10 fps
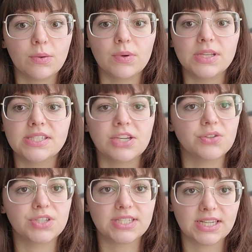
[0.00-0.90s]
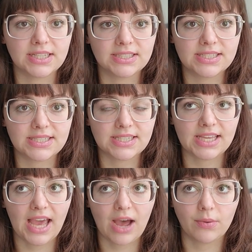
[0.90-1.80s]
It was interesting to
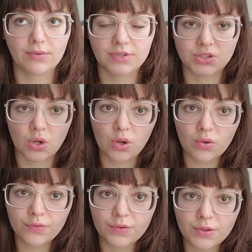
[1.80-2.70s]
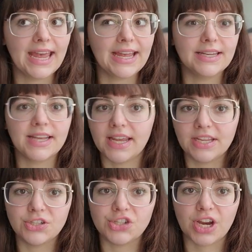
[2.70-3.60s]
see how it resolved and
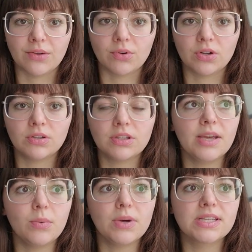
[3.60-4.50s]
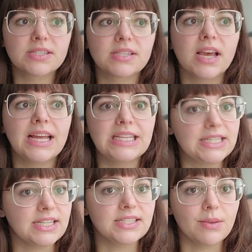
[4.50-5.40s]
in general, it was a
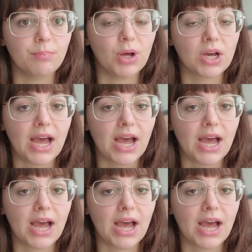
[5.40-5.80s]
decent book.